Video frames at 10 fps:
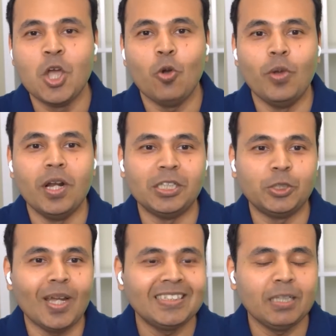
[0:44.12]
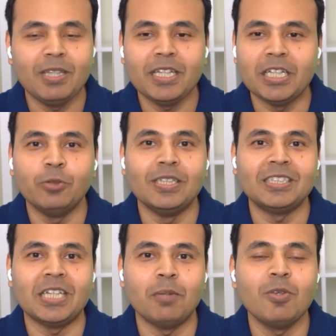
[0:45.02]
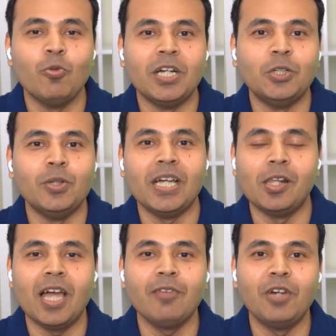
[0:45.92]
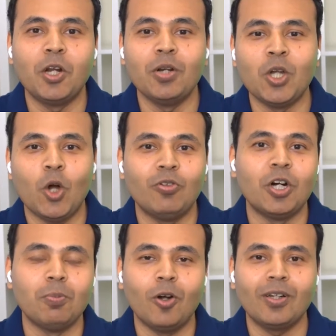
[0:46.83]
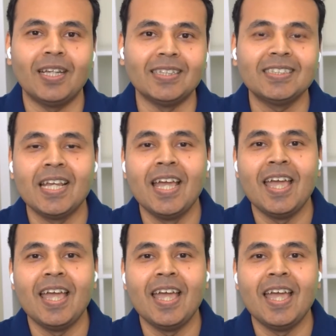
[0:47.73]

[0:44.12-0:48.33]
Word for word: We are trying something new this time. We are doing a live recording of our podcast